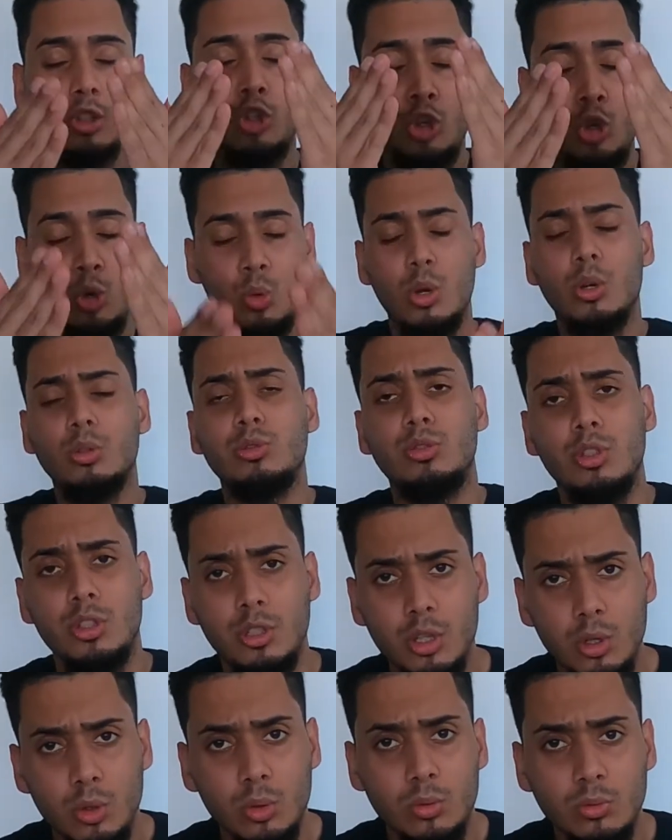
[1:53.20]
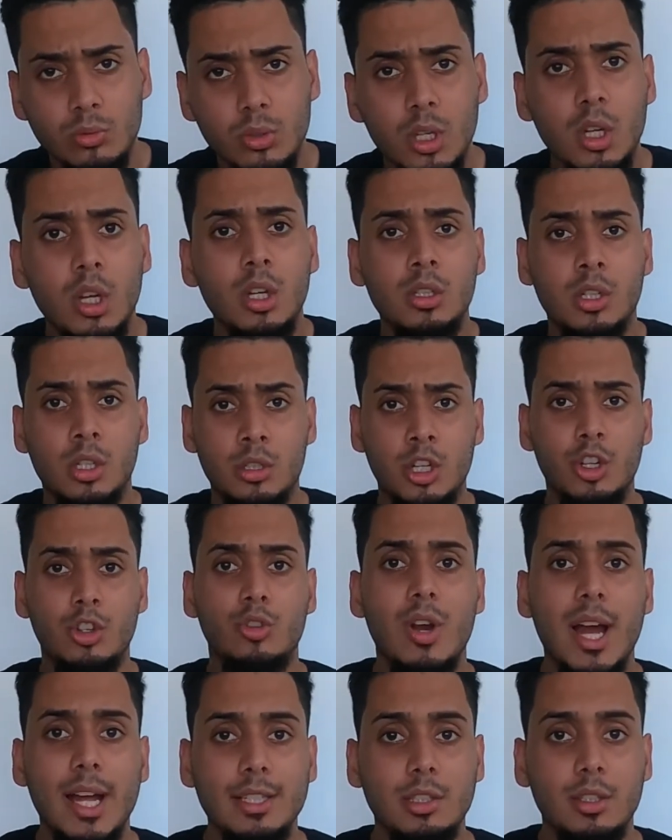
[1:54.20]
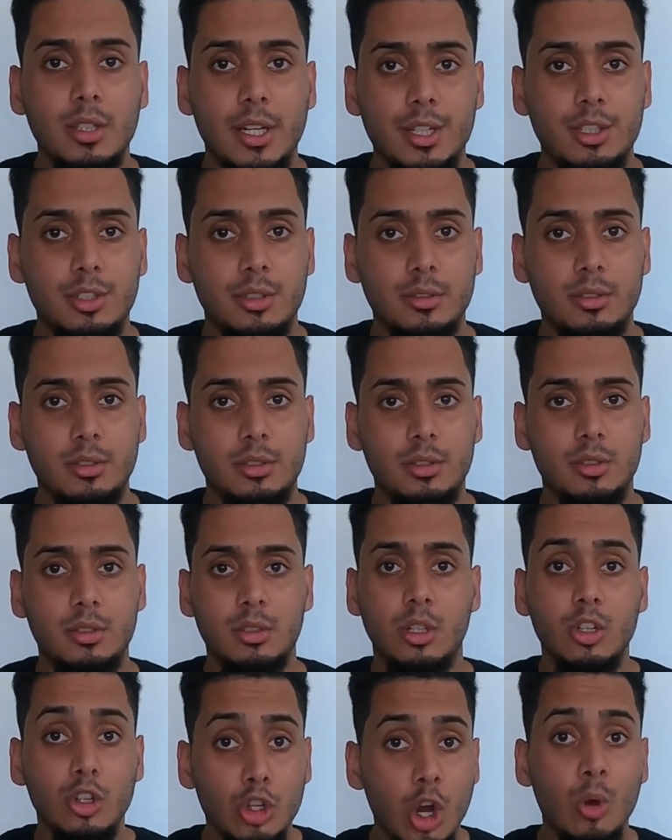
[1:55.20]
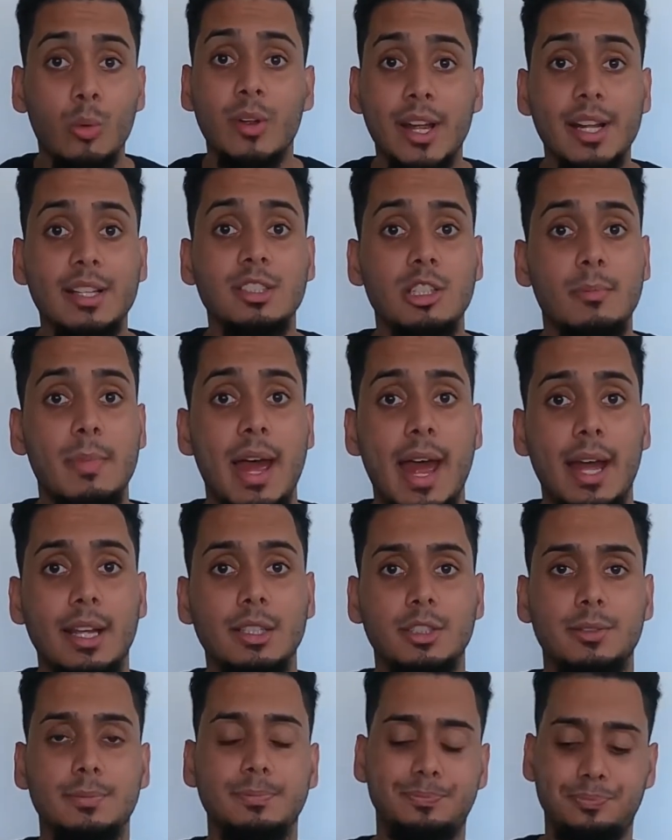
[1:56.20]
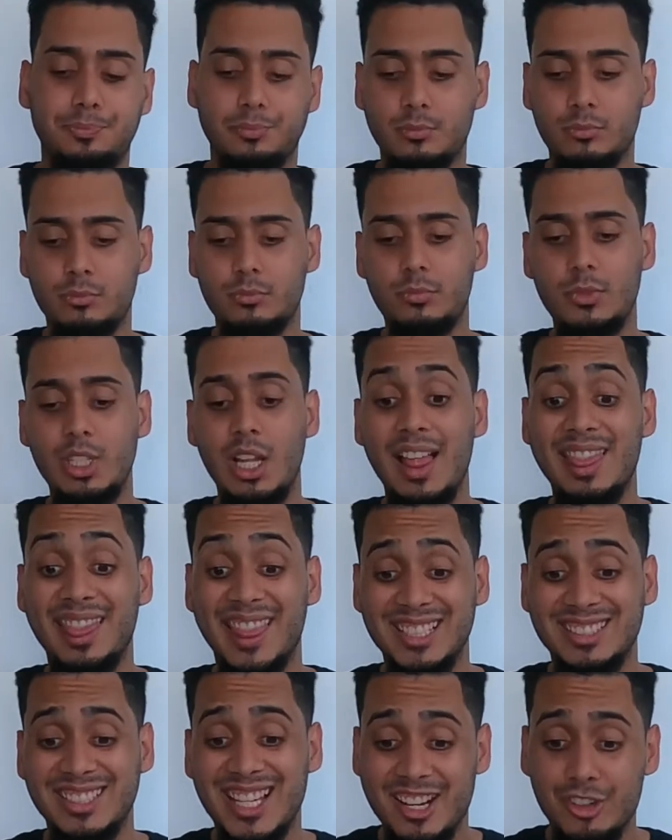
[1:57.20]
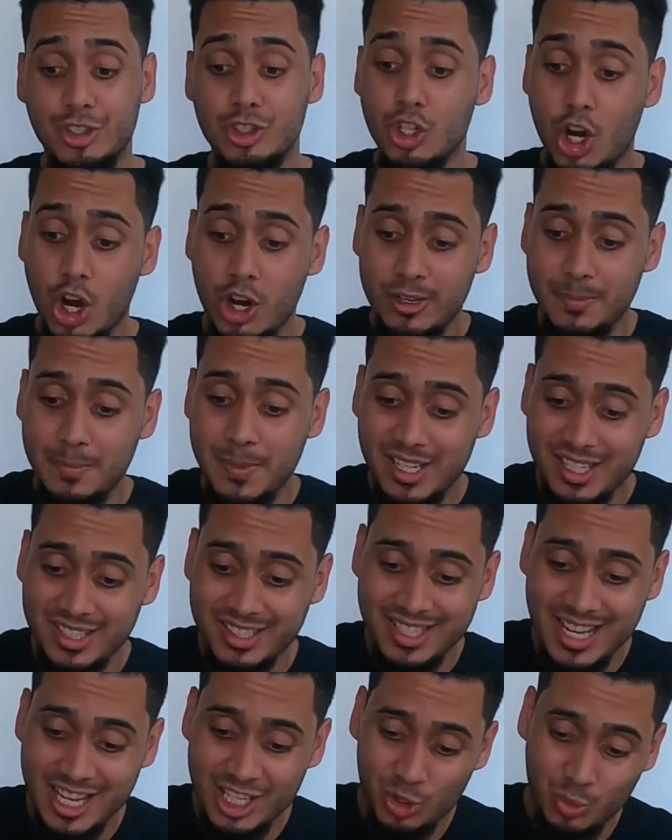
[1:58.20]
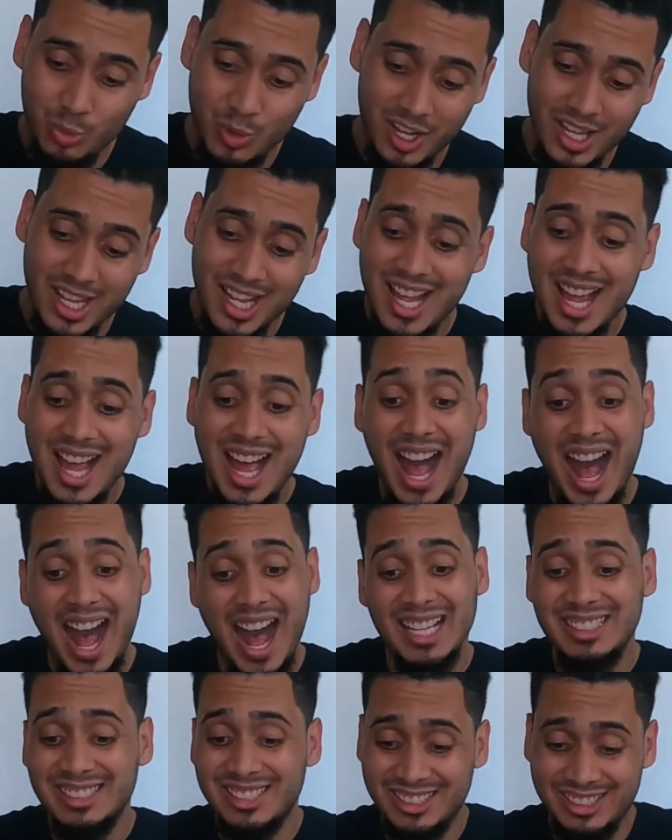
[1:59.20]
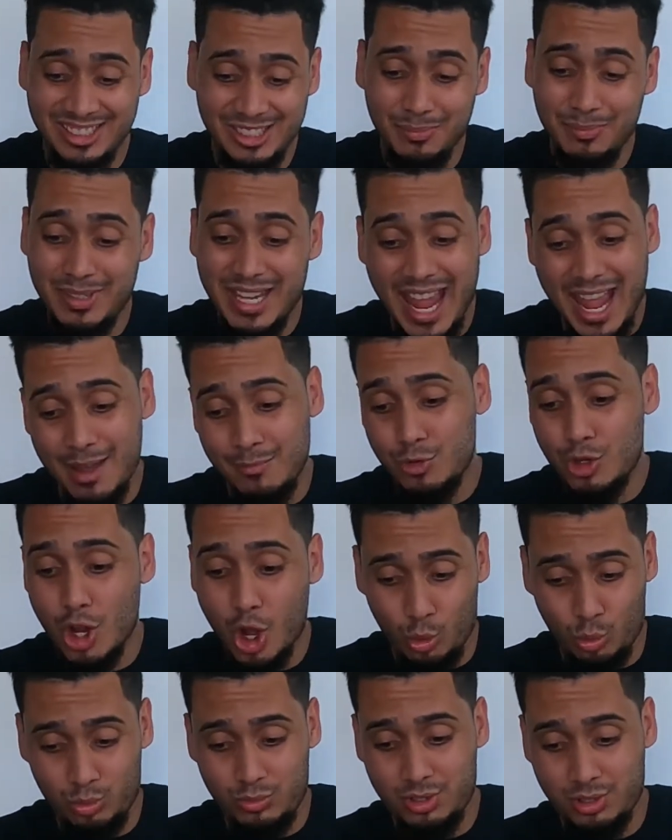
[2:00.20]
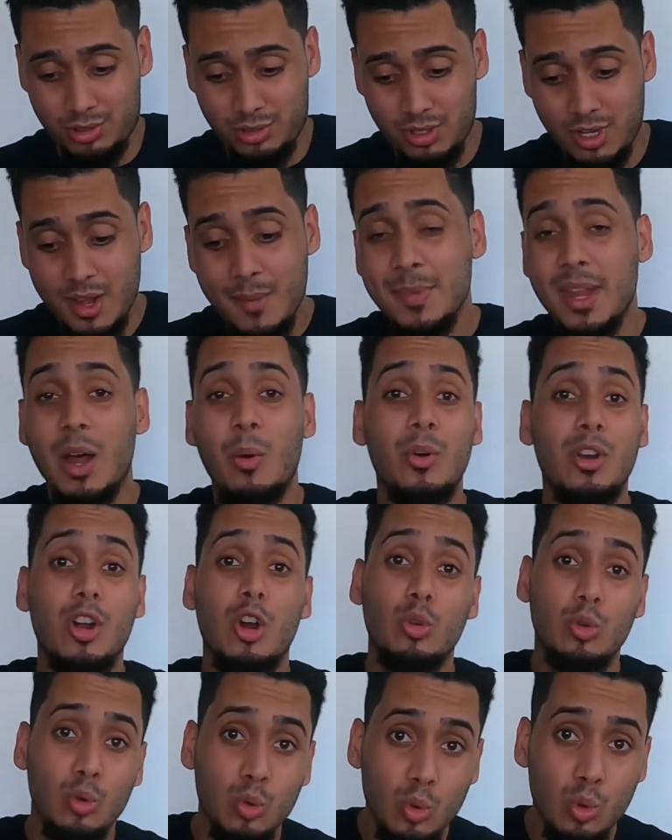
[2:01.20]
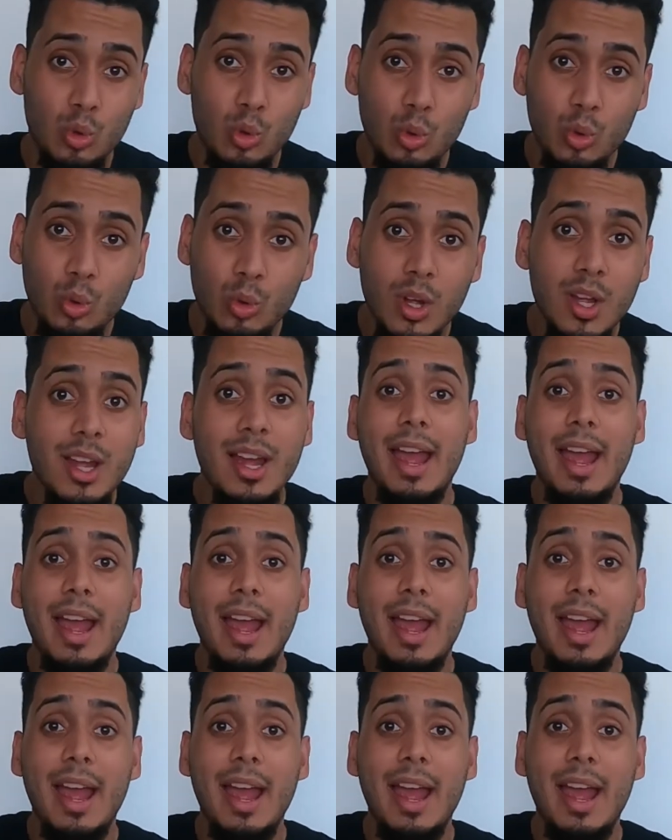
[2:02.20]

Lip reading: kudos to you. Congratulations. Go kick some ass. Let's get it started, because guess what? I took some damn notes. I went on Google